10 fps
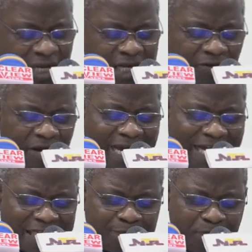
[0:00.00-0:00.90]
they were
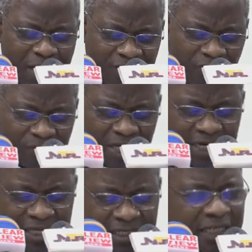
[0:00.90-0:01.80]
expelled from their
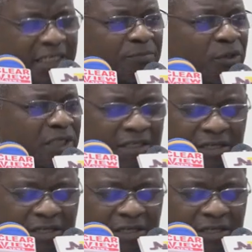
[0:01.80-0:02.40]
land and deported